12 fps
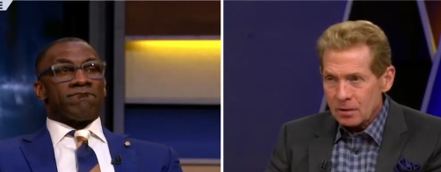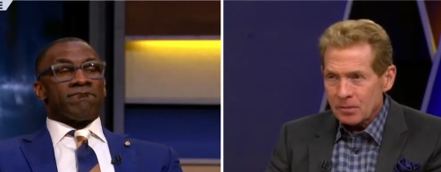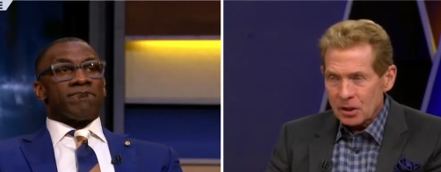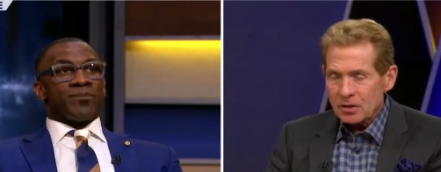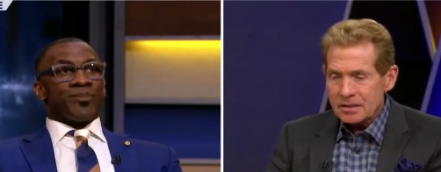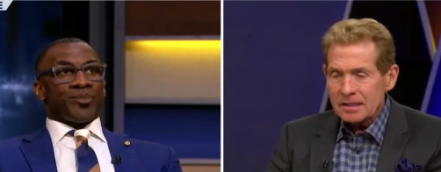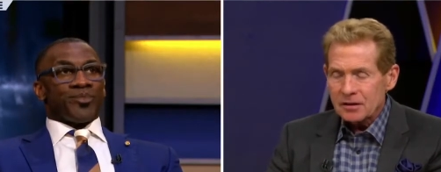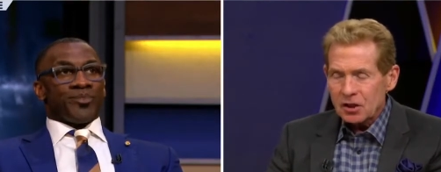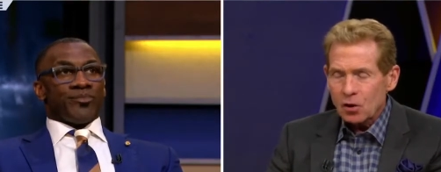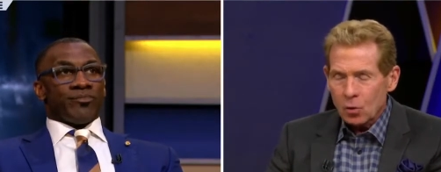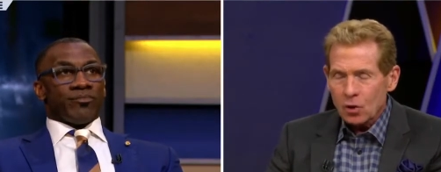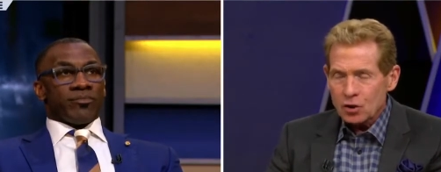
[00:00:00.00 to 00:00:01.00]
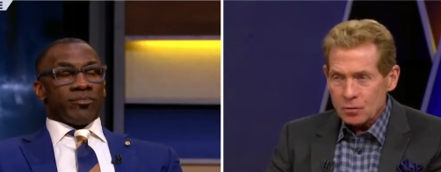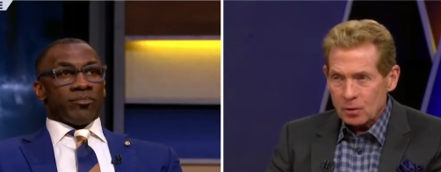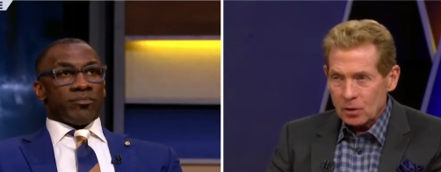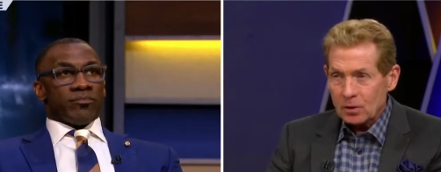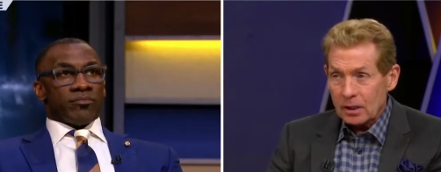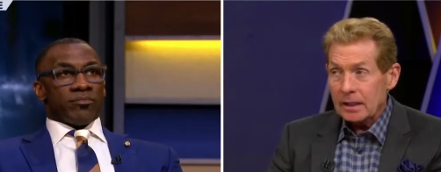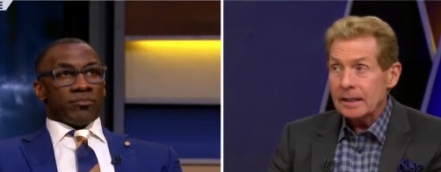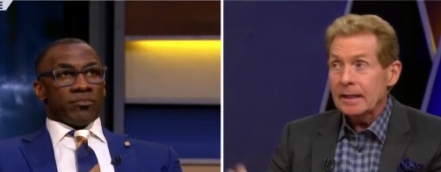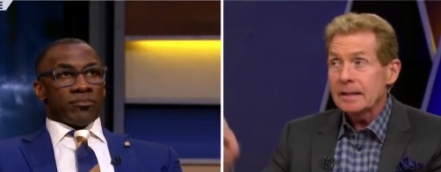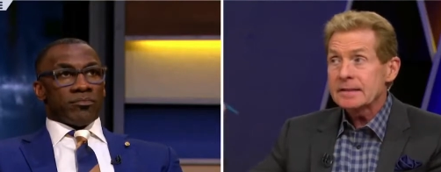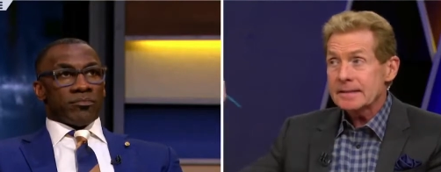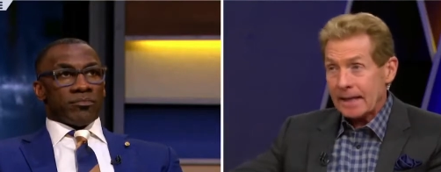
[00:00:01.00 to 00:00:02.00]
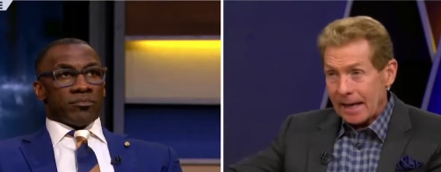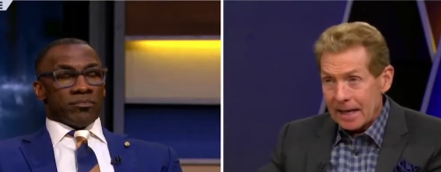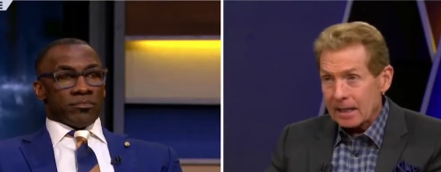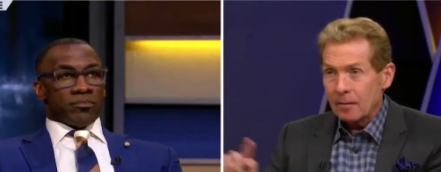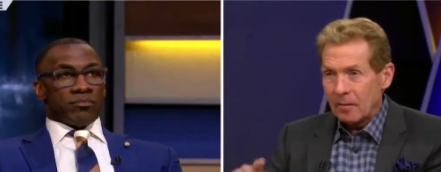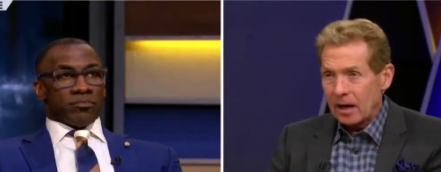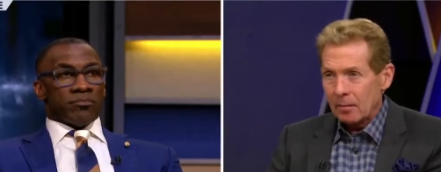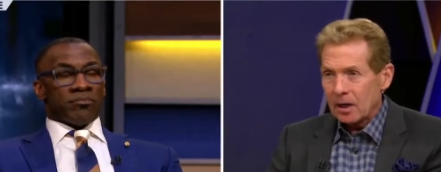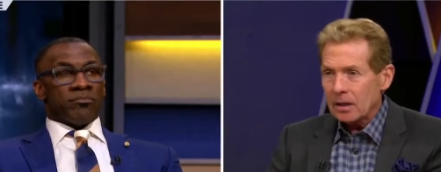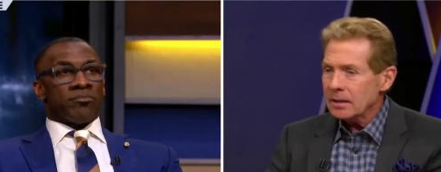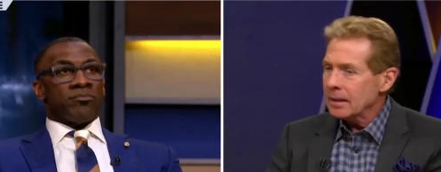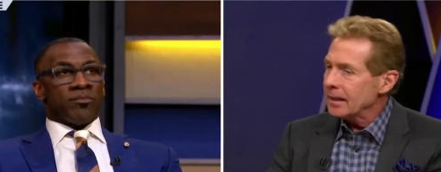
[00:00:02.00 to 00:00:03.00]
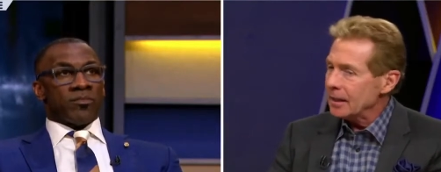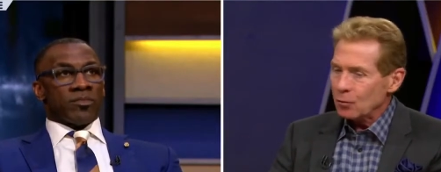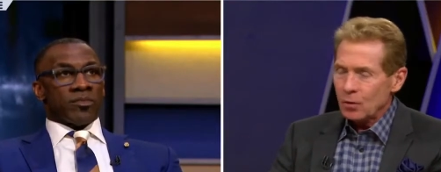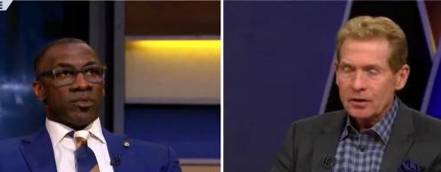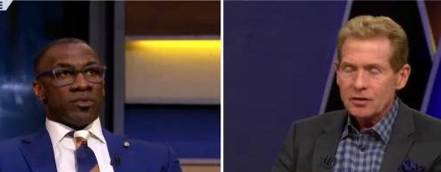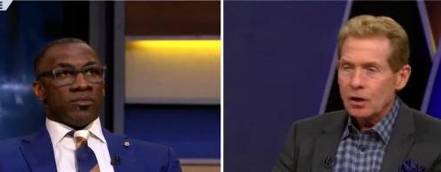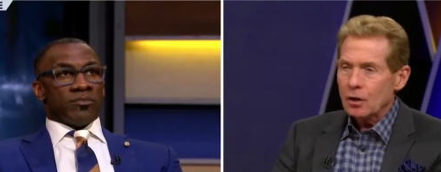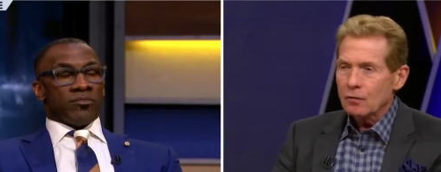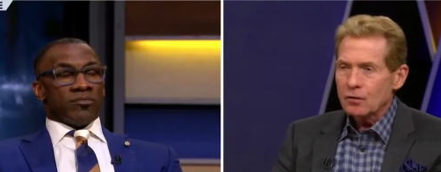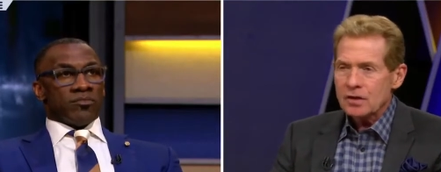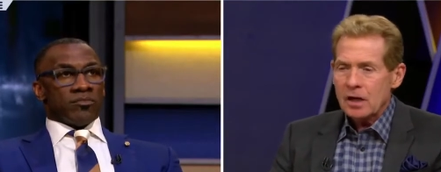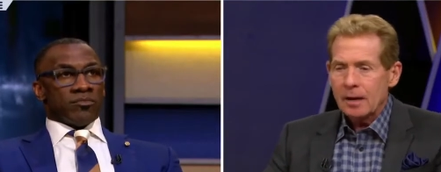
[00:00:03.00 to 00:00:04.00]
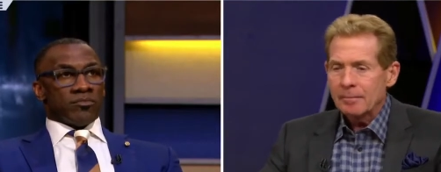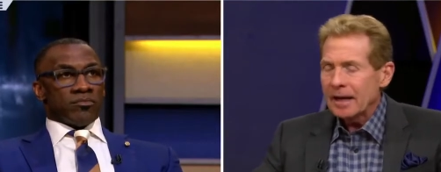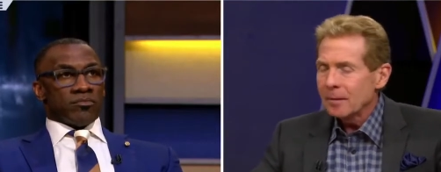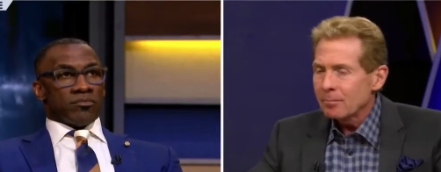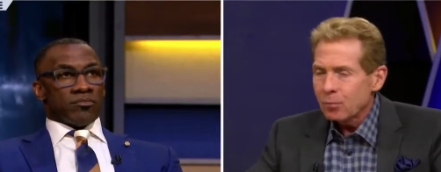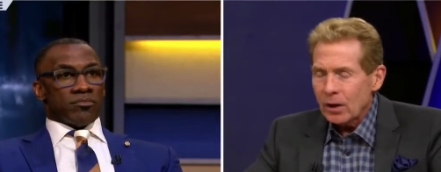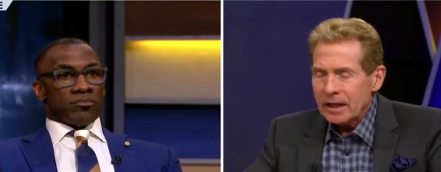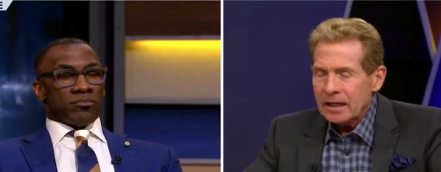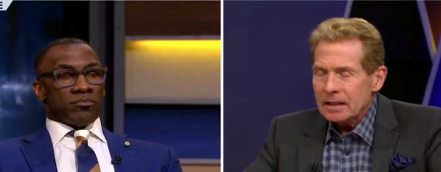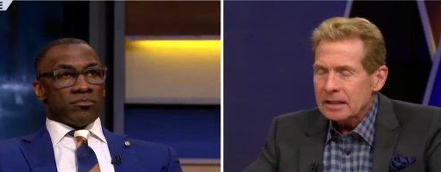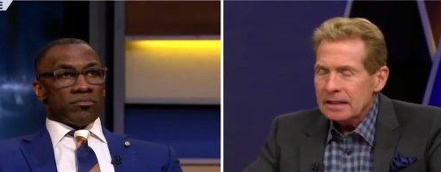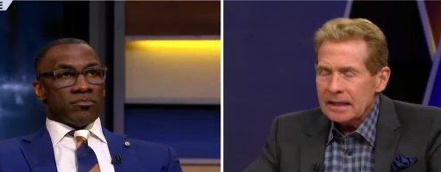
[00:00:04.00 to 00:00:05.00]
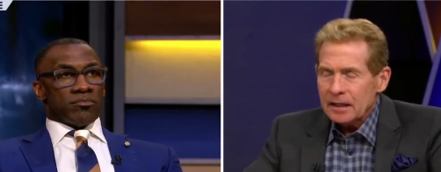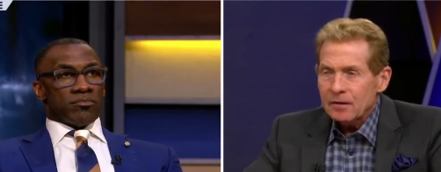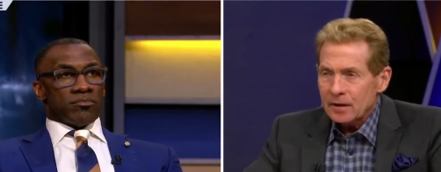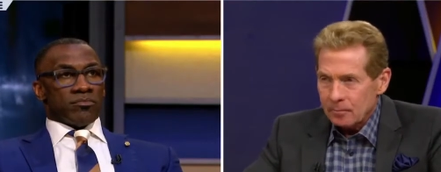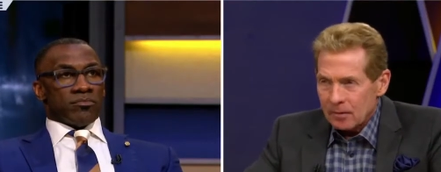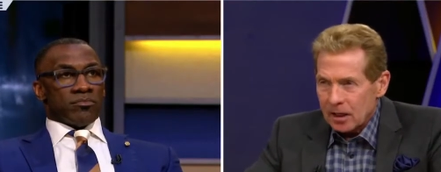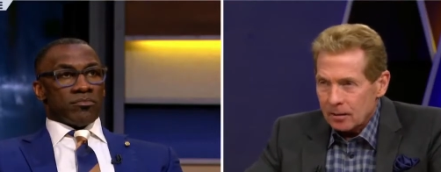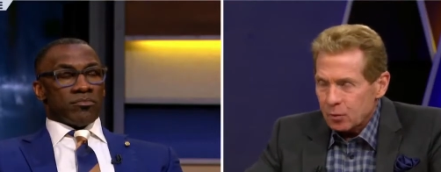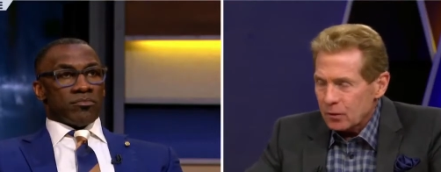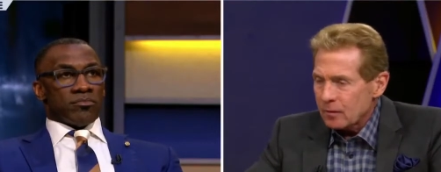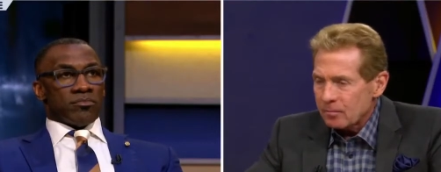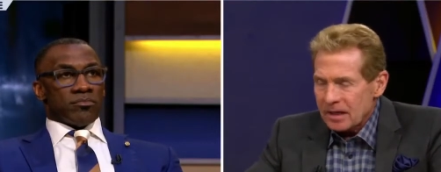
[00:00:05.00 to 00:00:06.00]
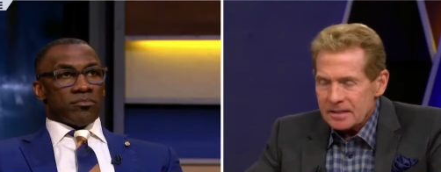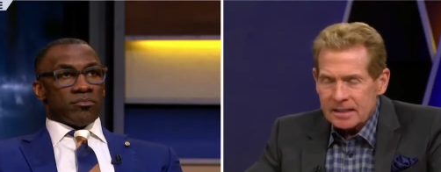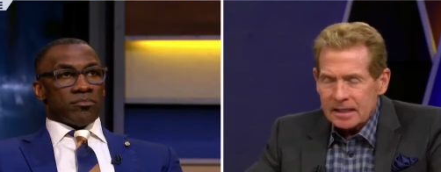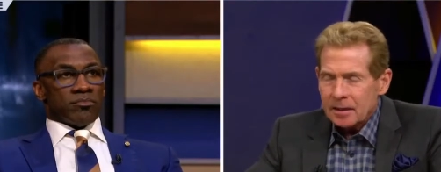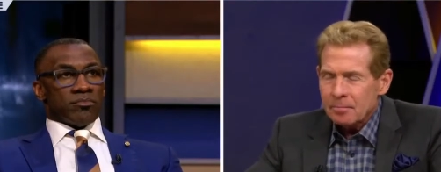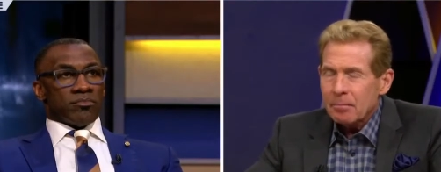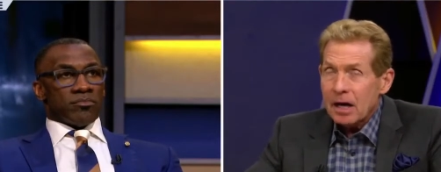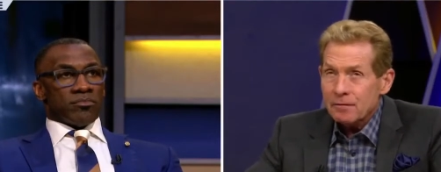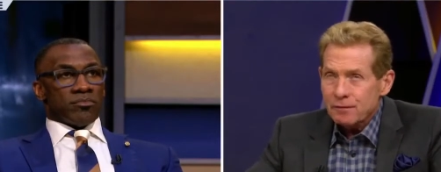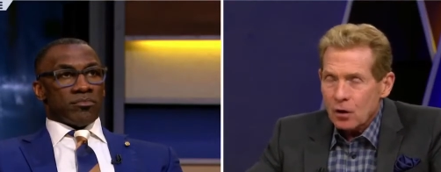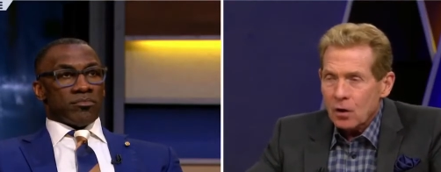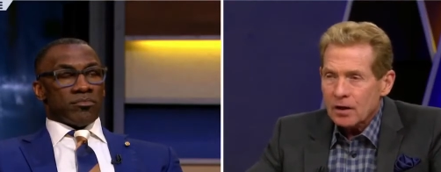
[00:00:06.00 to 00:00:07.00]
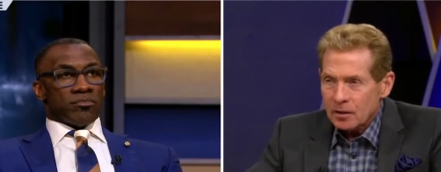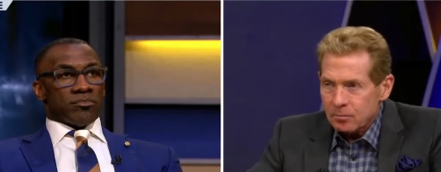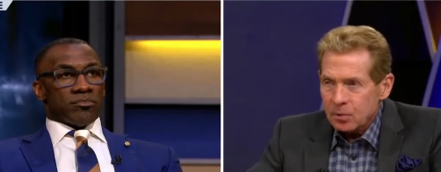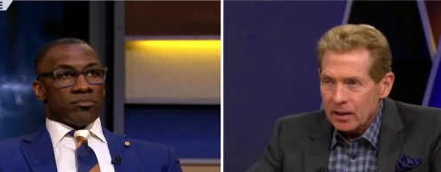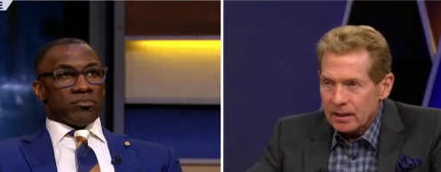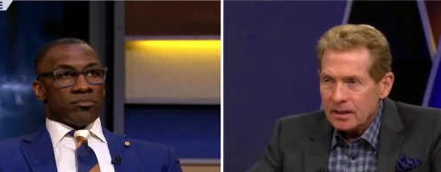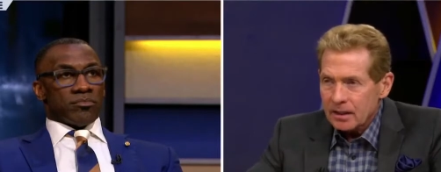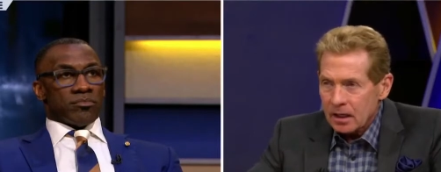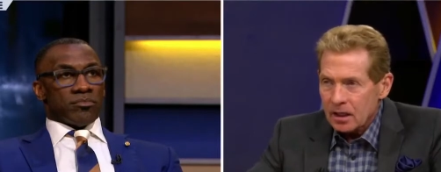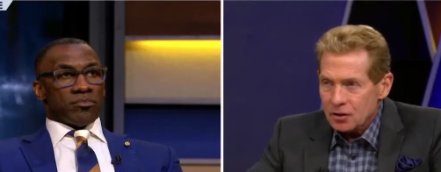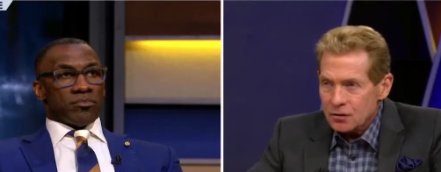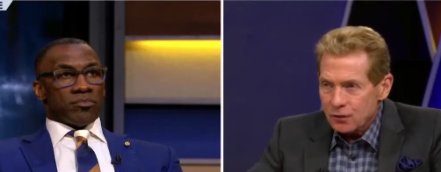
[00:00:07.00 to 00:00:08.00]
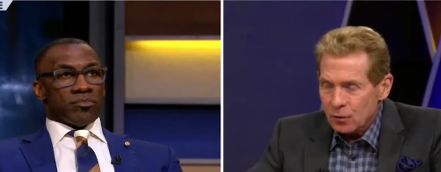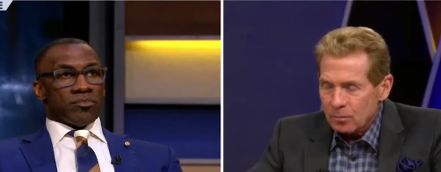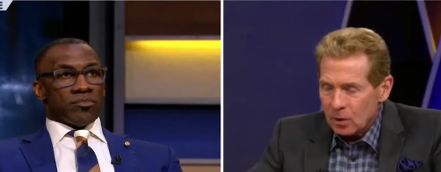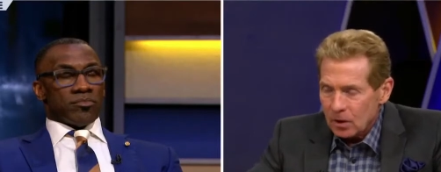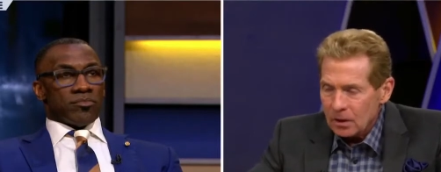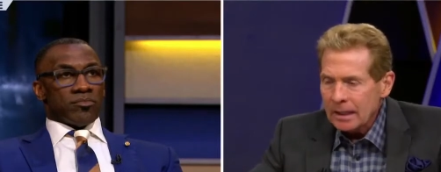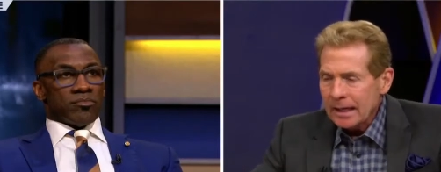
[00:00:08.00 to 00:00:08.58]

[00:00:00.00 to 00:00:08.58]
Speaker 1: because in the Orange Bowl against Alabama, mm -hmm. it went to overtime and Brady lit them up with the best game by far he played in college football.